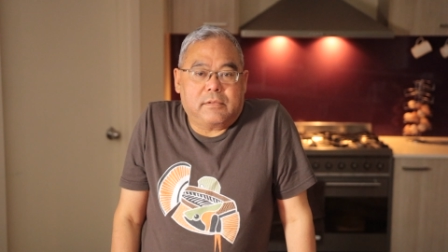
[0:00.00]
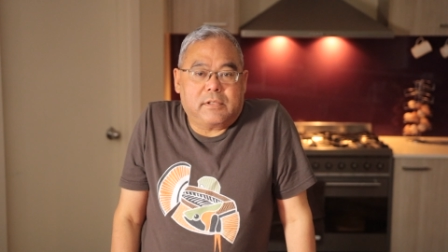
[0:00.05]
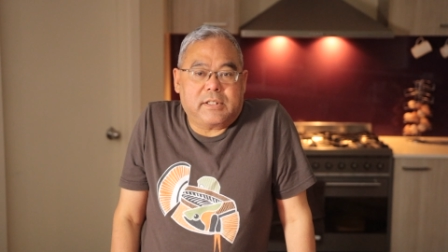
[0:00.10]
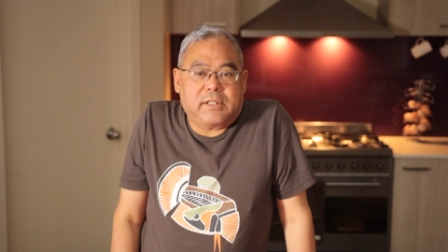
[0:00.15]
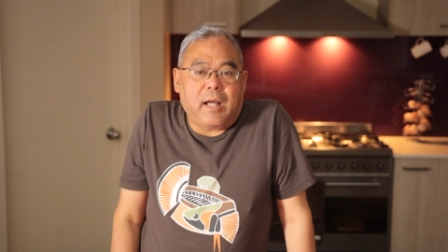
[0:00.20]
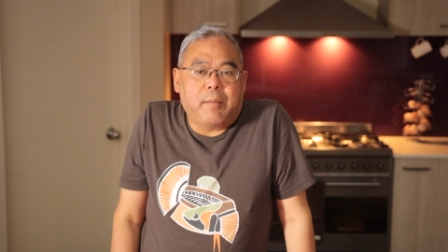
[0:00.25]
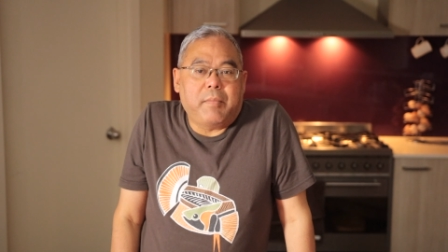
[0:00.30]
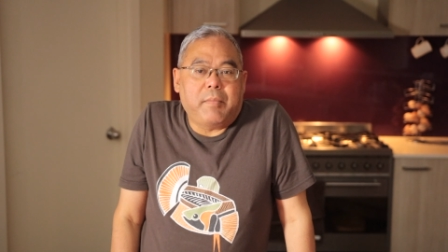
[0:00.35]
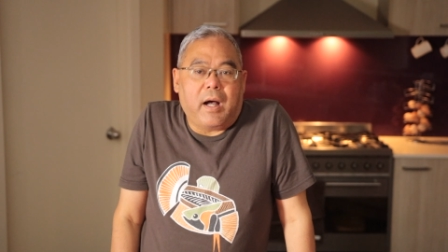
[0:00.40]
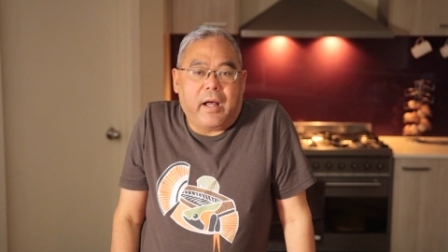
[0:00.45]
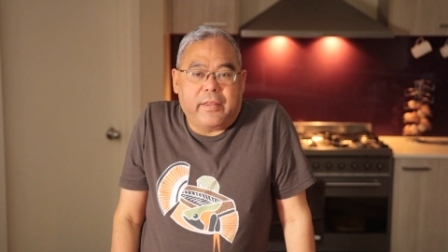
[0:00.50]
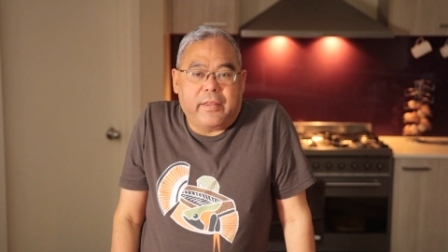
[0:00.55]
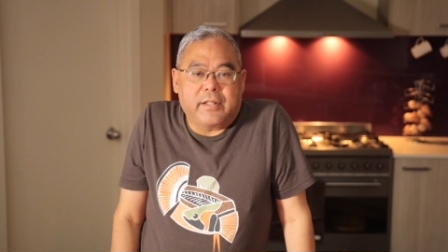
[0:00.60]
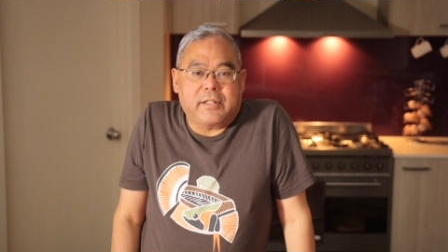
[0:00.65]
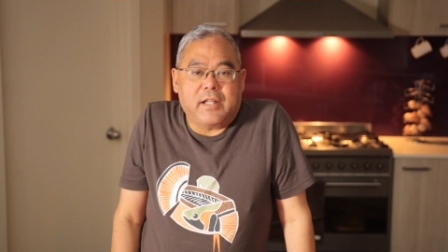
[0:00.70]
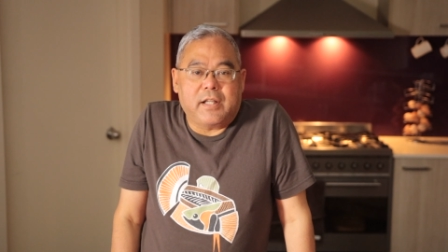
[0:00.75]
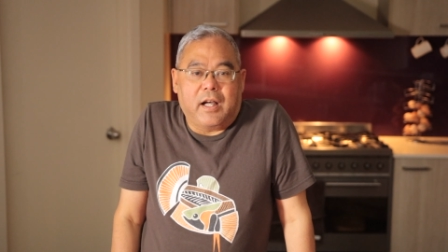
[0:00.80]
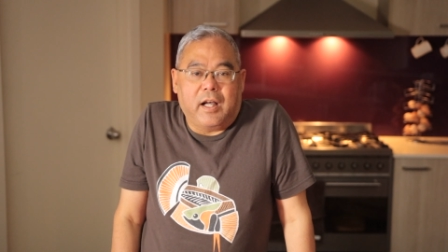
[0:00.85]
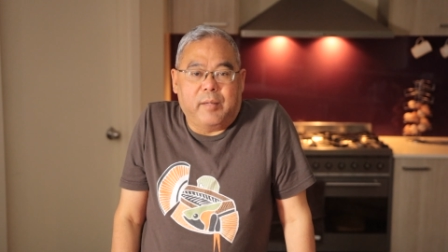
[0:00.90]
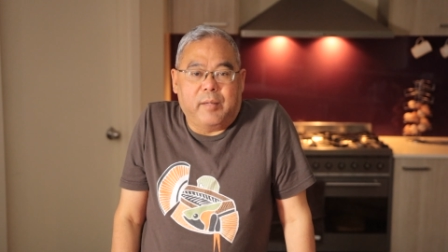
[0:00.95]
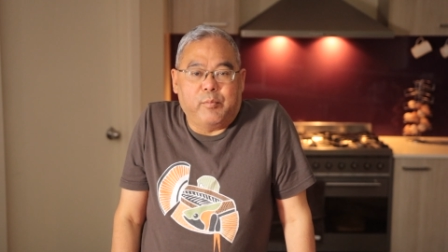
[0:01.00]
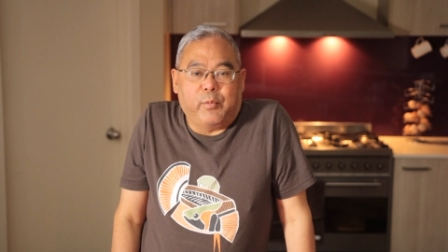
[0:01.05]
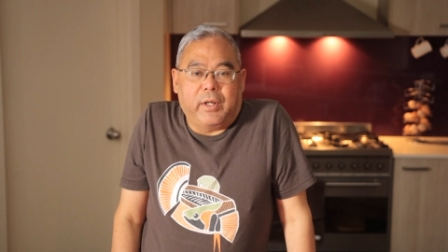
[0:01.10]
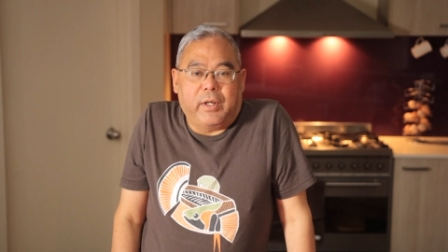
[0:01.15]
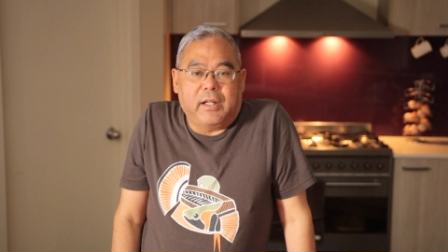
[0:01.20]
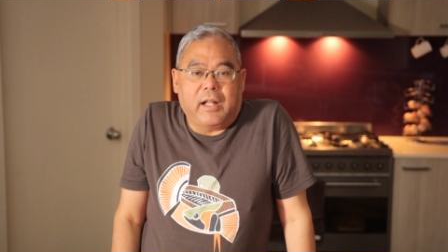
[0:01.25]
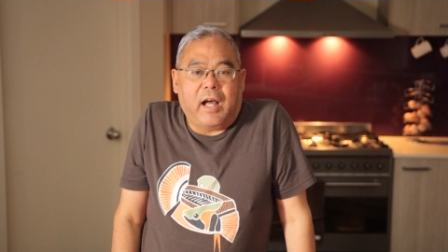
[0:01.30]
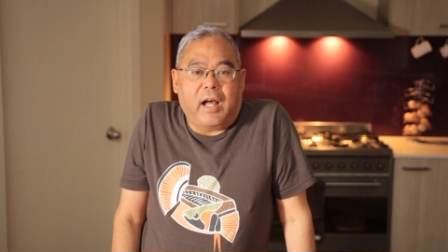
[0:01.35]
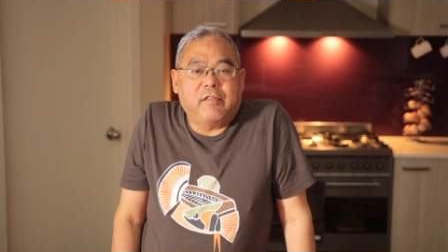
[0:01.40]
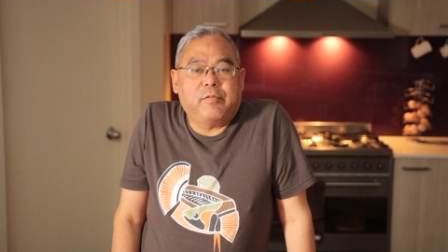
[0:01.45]
some other time
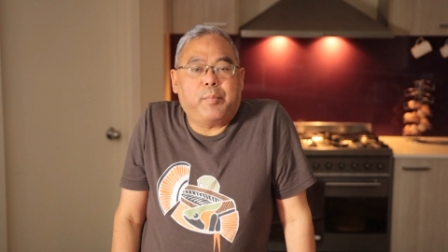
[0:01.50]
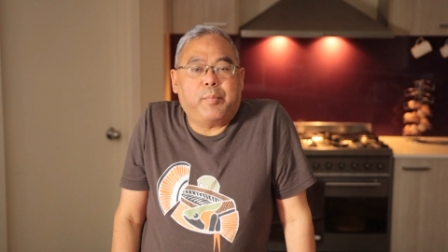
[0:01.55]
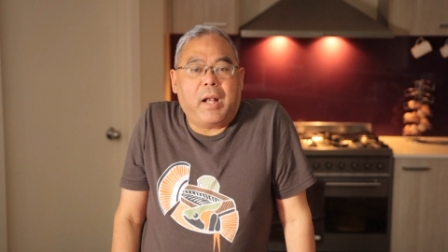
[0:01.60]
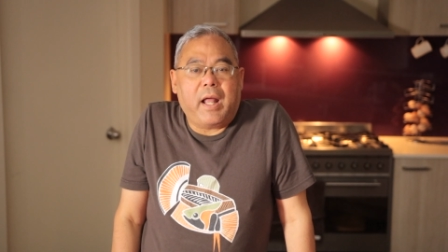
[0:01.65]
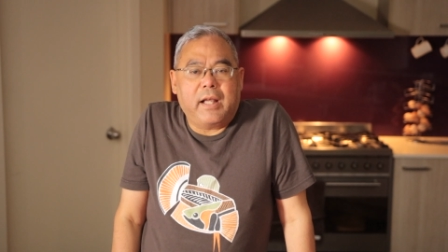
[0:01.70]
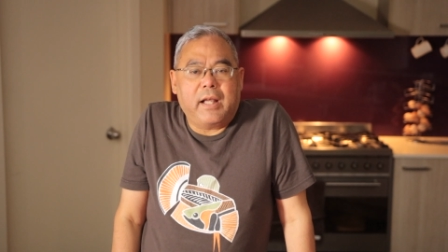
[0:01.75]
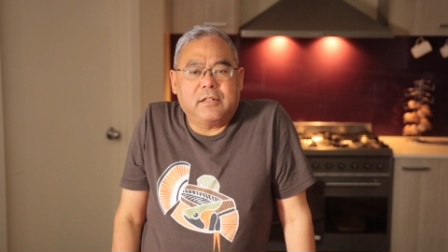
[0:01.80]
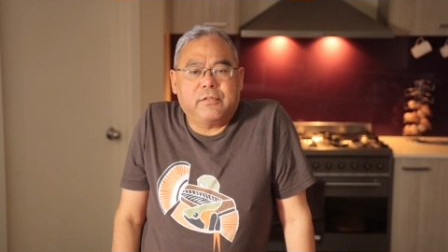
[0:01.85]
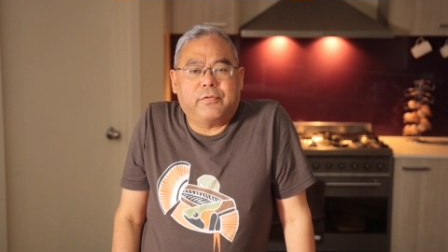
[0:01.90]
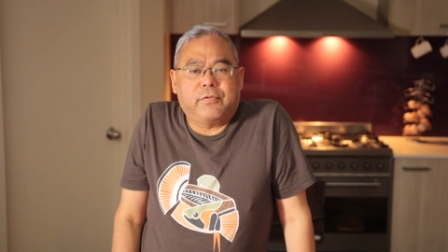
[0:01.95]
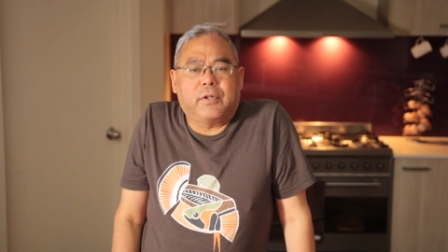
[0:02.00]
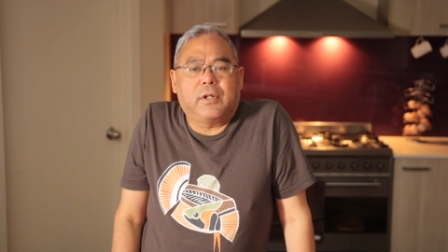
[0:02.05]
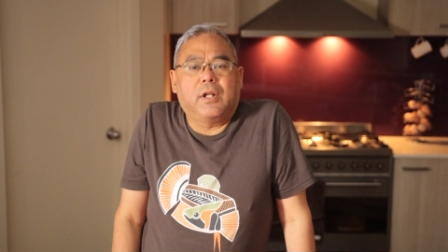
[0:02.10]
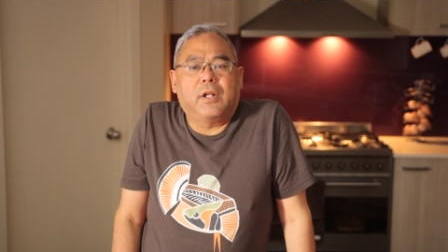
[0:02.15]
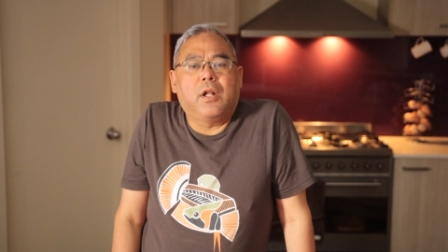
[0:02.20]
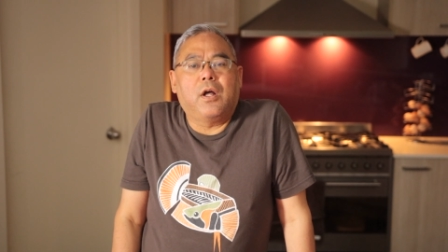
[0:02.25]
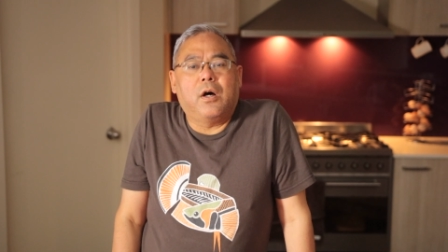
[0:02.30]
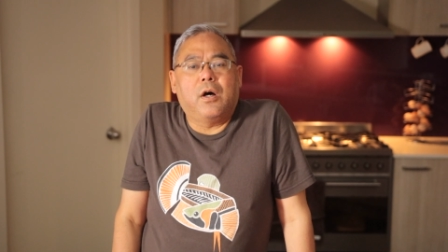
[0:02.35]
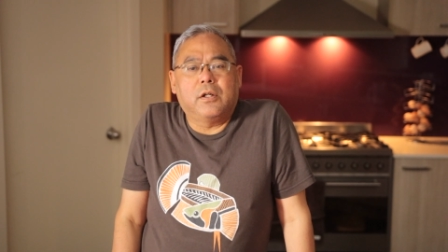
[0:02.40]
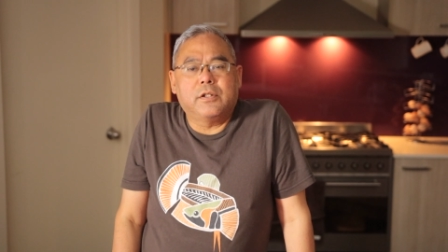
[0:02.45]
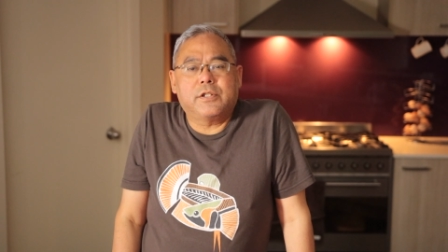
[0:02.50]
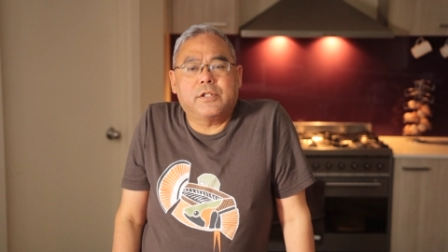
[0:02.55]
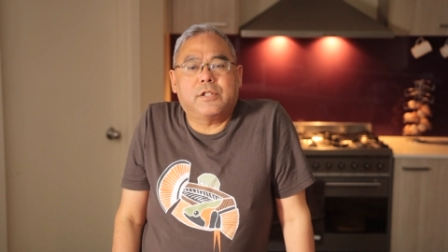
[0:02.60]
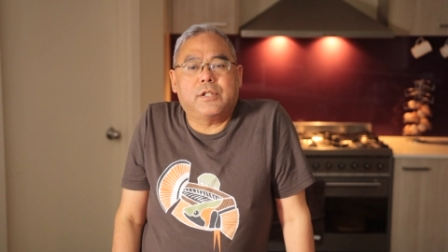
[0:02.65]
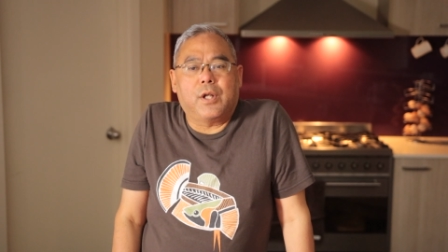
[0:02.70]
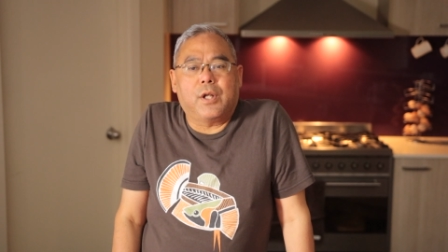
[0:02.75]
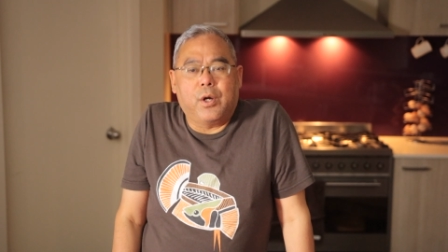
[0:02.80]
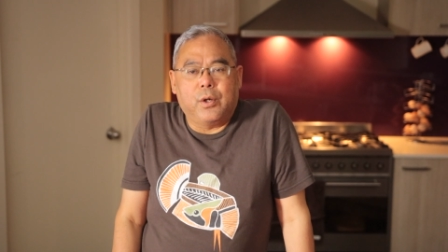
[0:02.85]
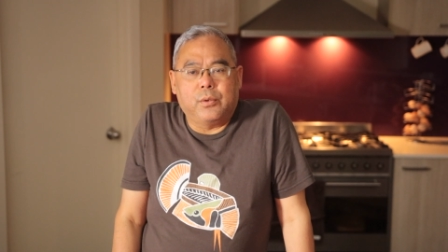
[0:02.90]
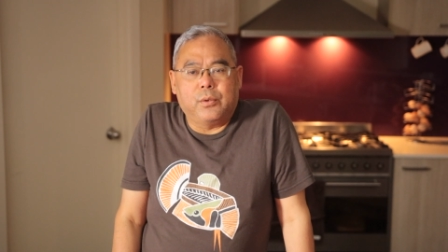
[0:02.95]
when I've planned for a long,
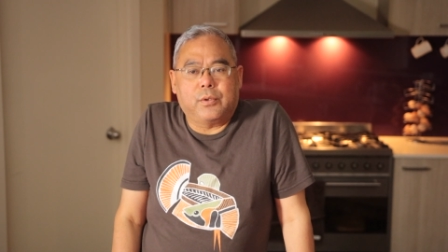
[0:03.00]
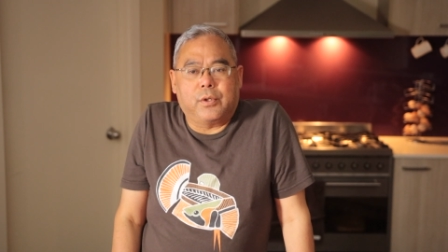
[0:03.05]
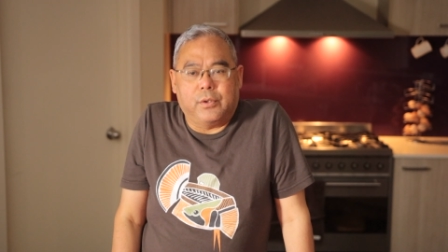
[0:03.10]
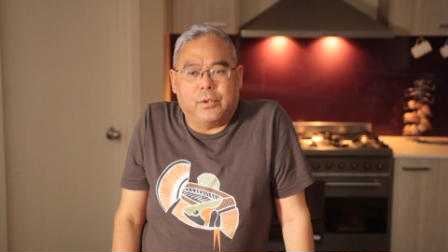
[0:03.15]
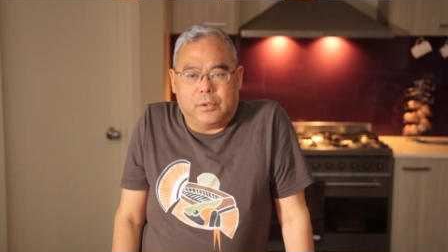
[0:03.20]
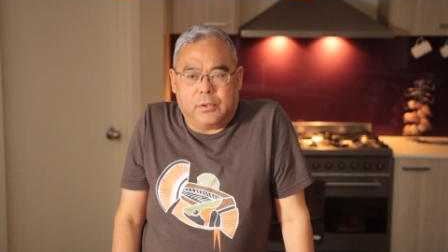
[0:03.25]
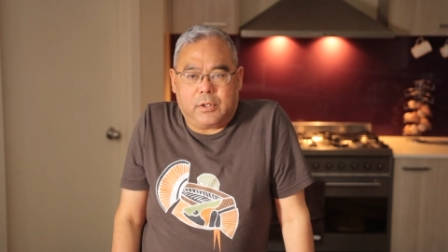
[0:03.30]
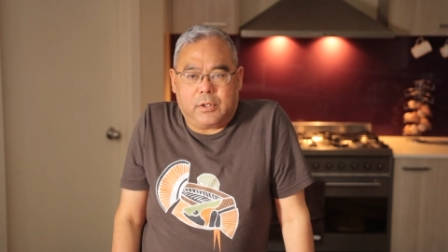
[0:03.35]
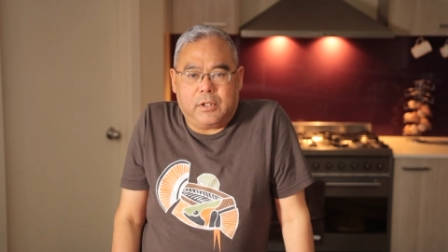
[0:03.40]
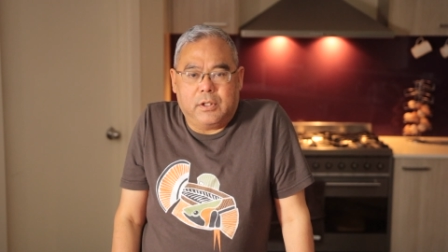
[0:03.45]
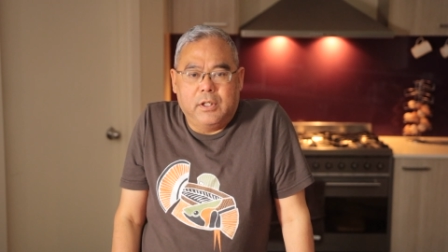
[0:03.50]
slow cook.